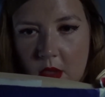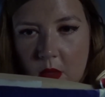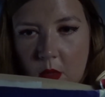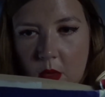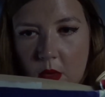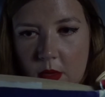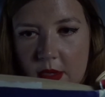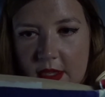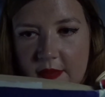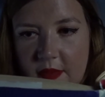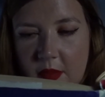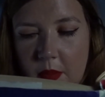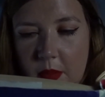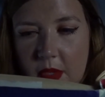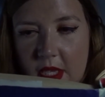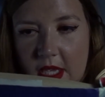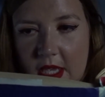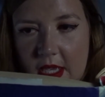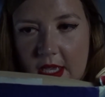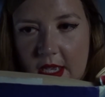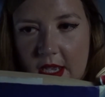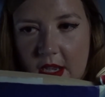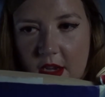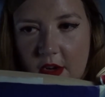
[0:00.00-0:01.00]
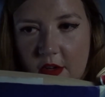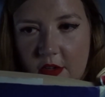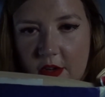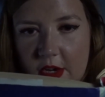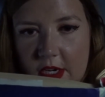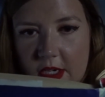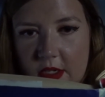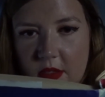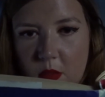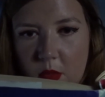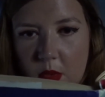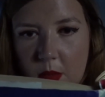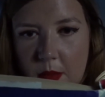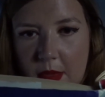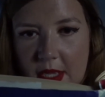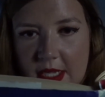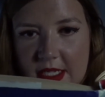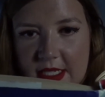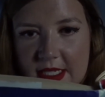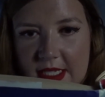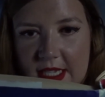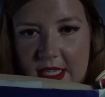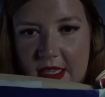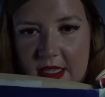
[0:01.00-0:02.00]
We'll give him here, Hagrid. We
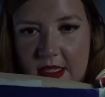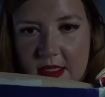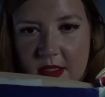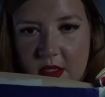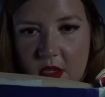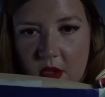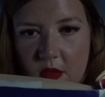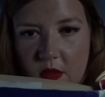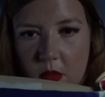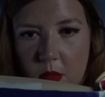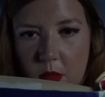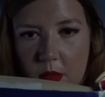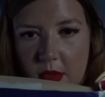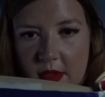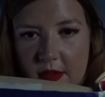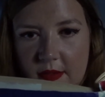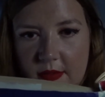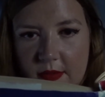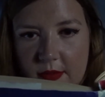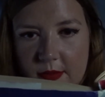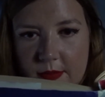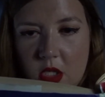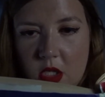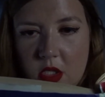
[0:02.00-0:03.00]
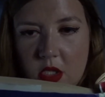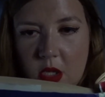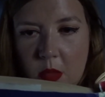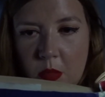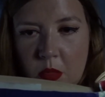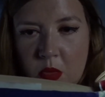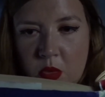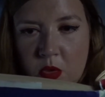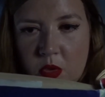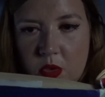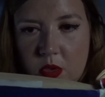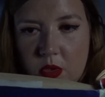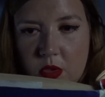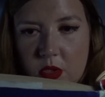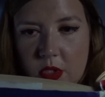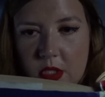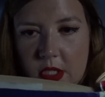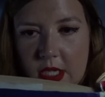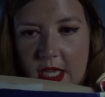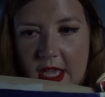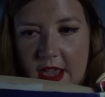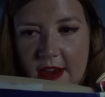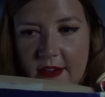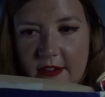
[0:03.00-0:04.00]
better get this over with. Dumbledore
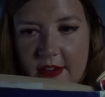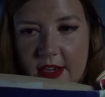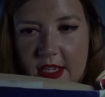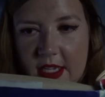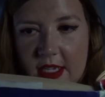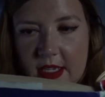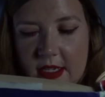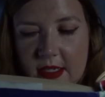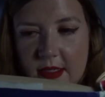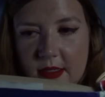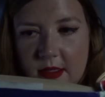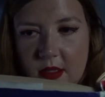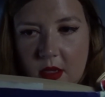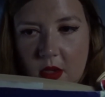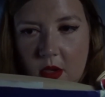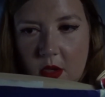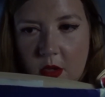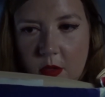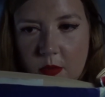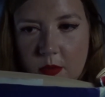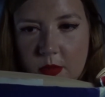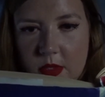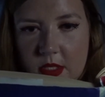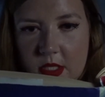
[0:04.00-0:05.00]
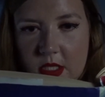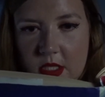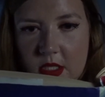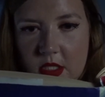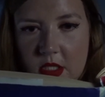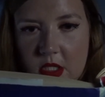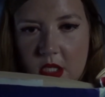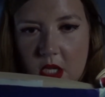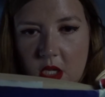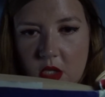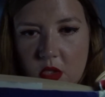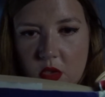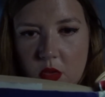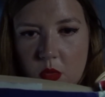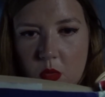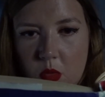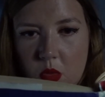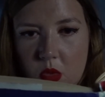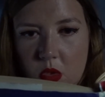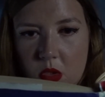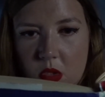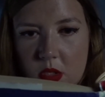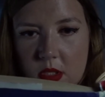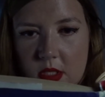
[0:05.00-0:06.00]
took Harry in his arms and turned
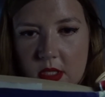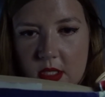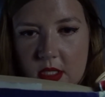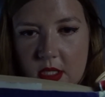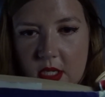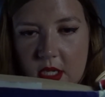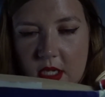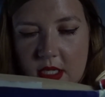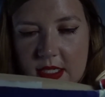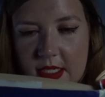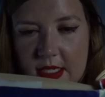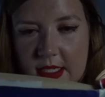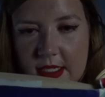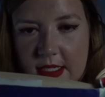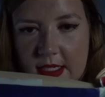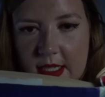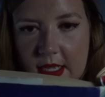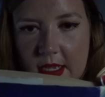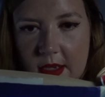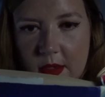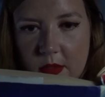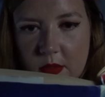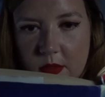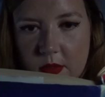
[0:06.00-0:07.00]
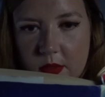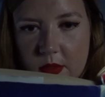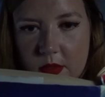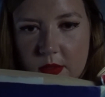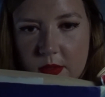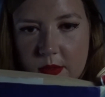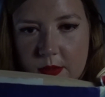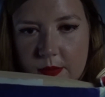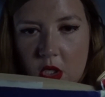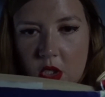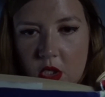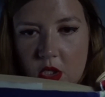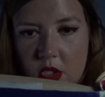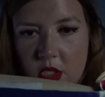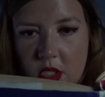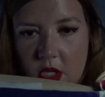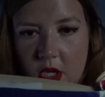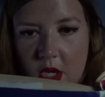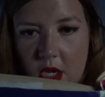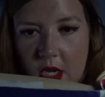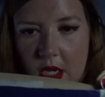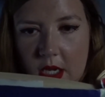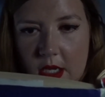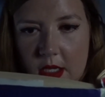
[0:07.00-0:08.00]
towards the Dursleys' house.
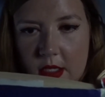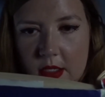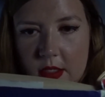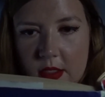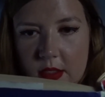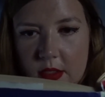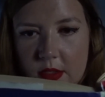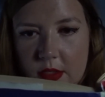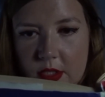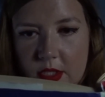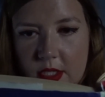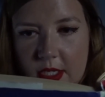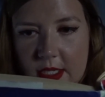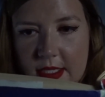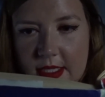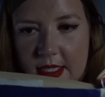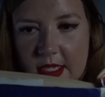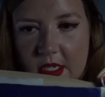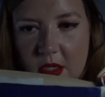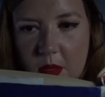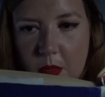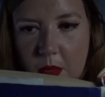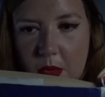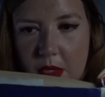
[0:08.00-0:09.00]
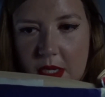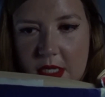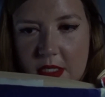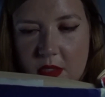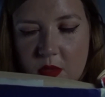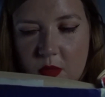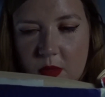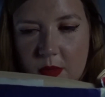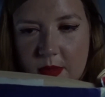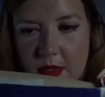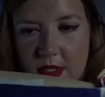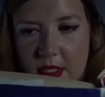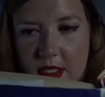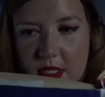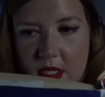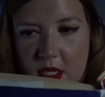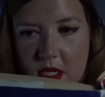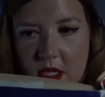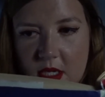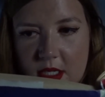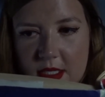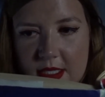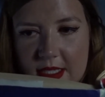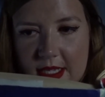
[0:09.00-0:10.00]
Could I say goodbye to him, sir?
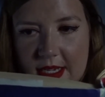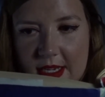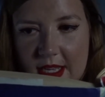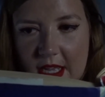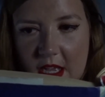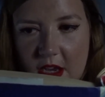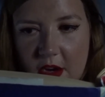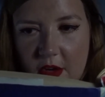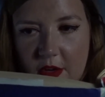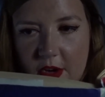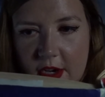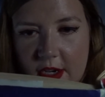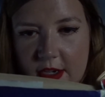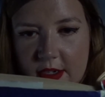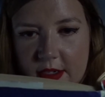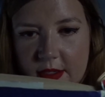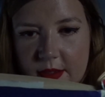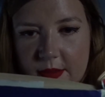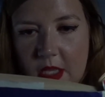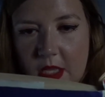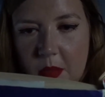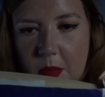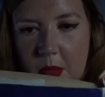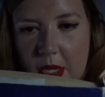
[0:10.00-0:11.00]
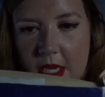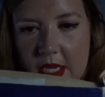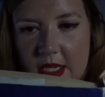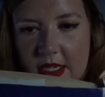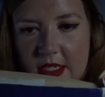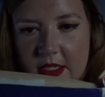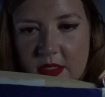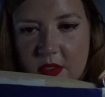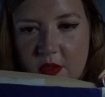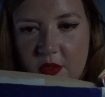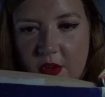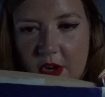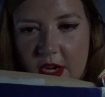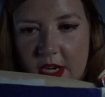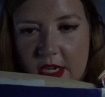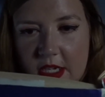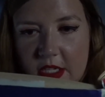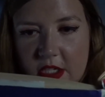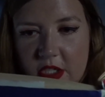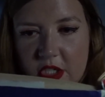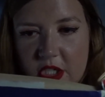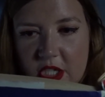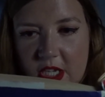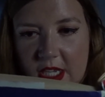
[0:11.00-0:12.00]
Said Hagrid. He bent his great,
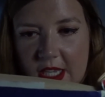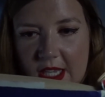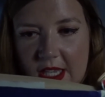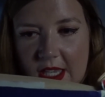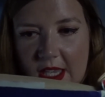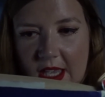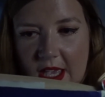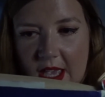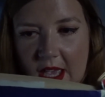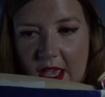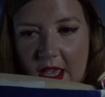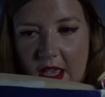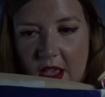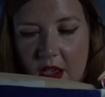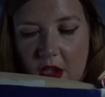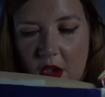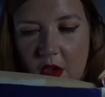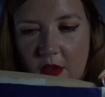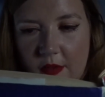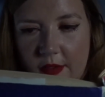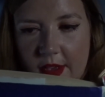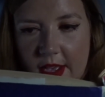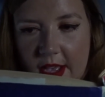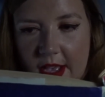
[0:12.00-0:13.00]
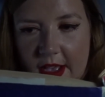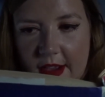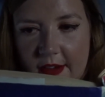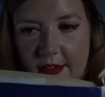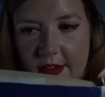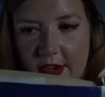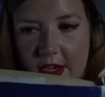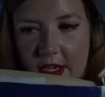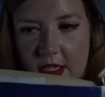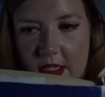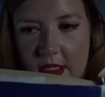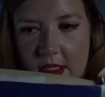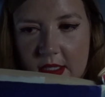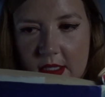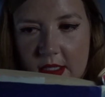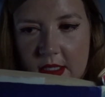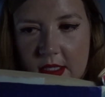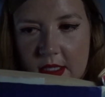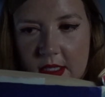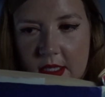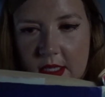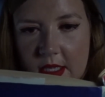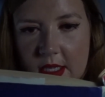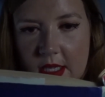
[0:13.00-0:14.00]
shaggy hair over Harry
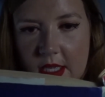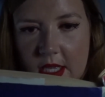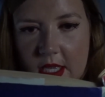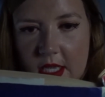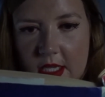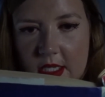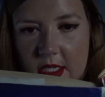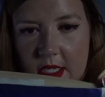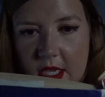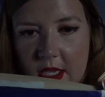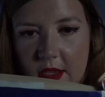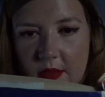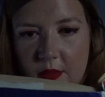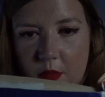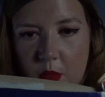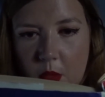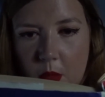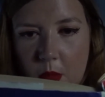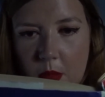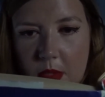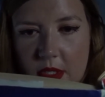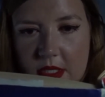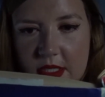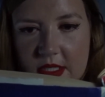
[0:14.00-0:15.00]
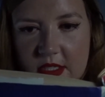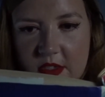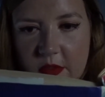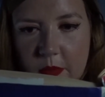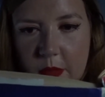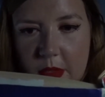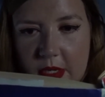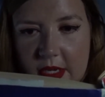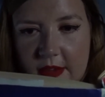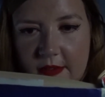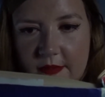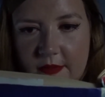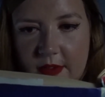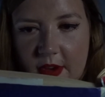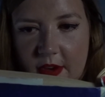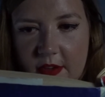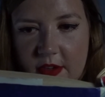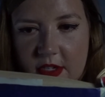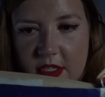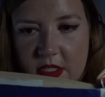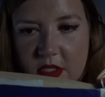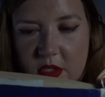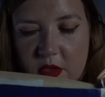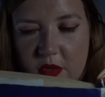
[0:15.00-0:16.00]
and gave what must have been a
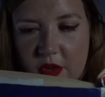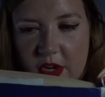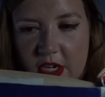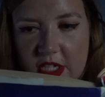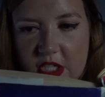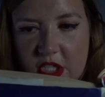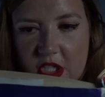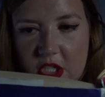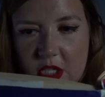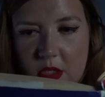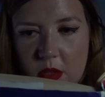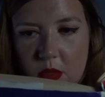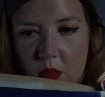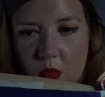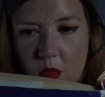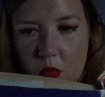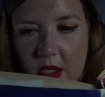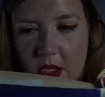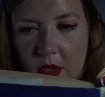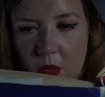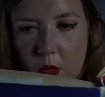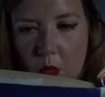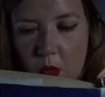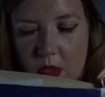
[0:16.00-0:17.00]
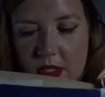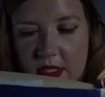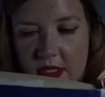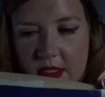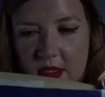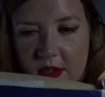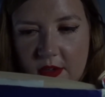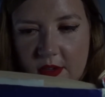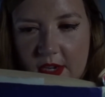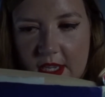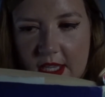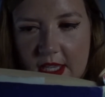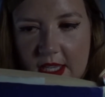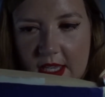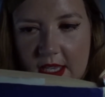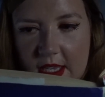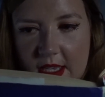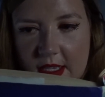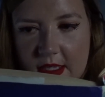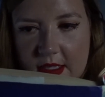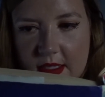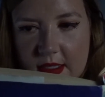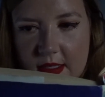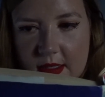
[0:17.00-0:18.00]
very scratchy, whiskery
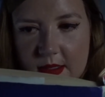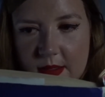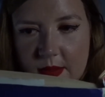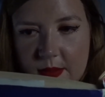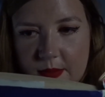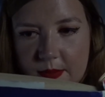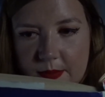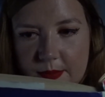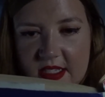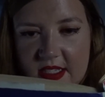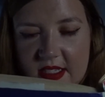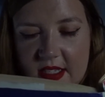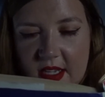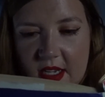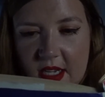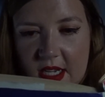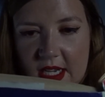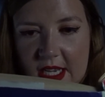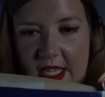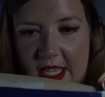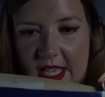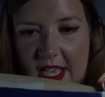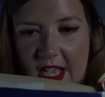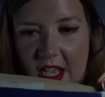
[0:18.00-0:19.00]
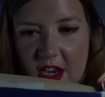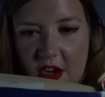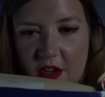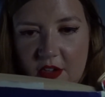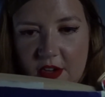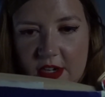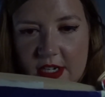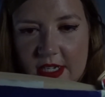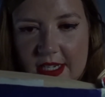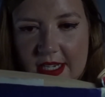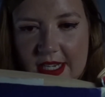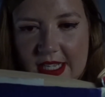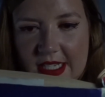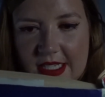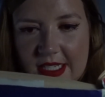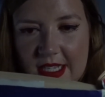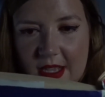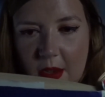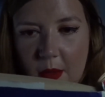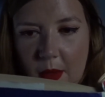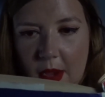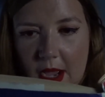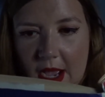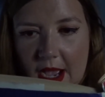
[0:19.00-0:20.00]
kiss. And suddenly Hagrid let
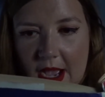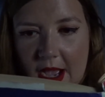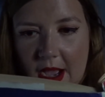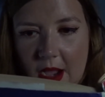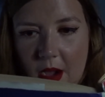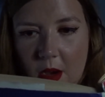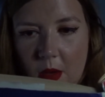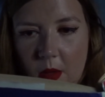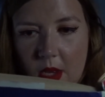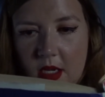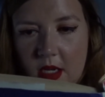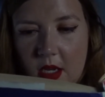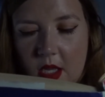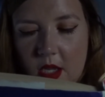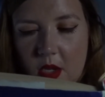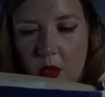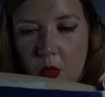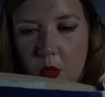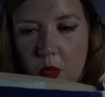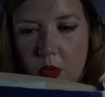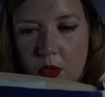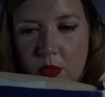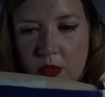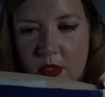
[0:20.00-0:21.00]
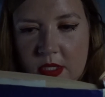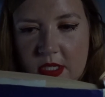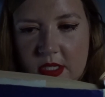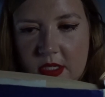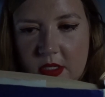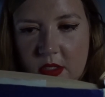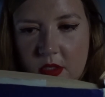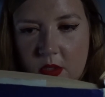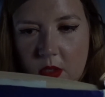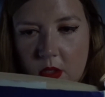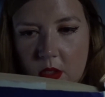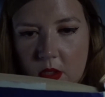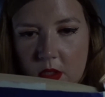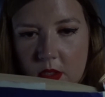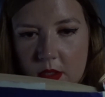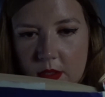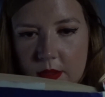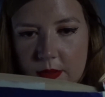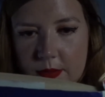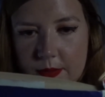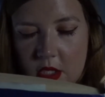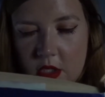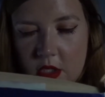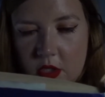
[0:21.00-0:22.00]
out a howl like a wounded dog.
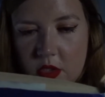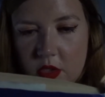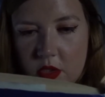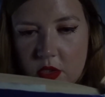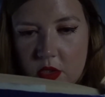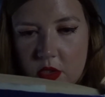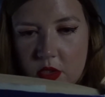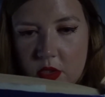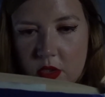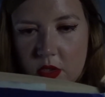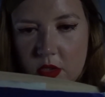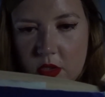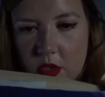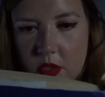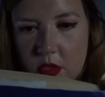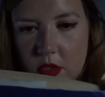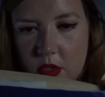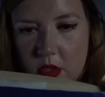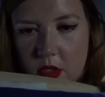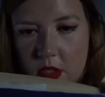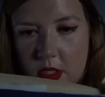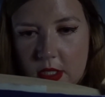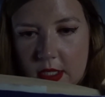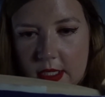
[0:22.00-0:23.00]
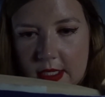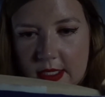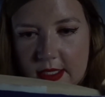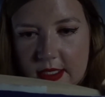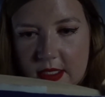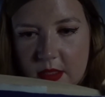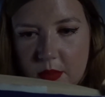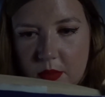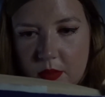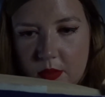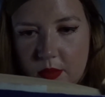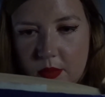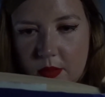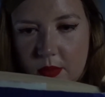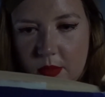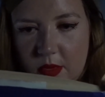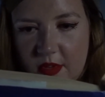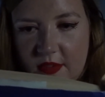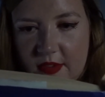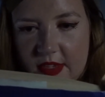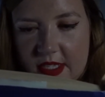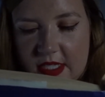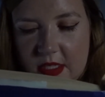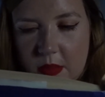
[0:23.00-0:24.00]
Shh, hissed
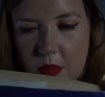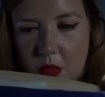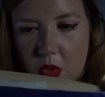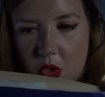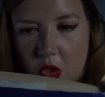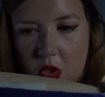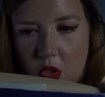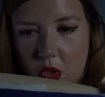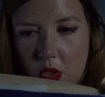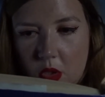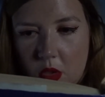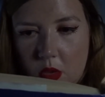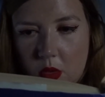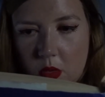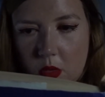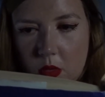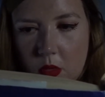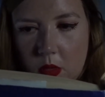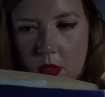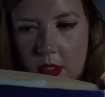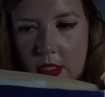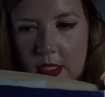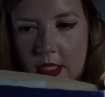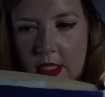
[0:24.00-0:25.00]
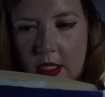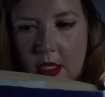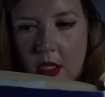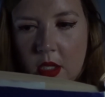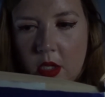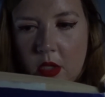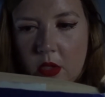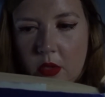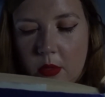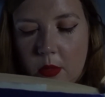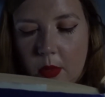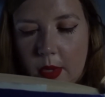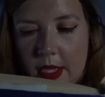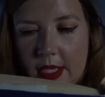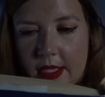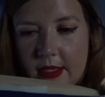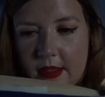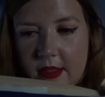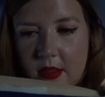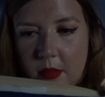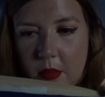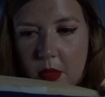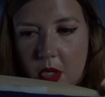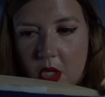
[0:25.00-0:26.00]
Professor McGonagall. You'll
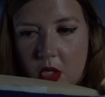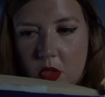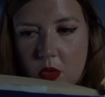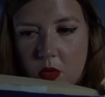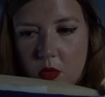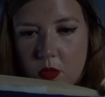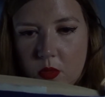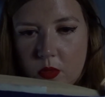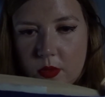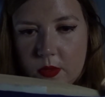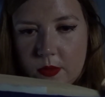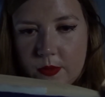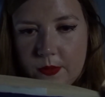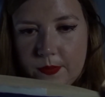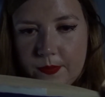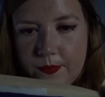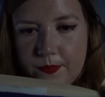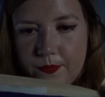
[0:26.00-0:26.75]
wake the muggles.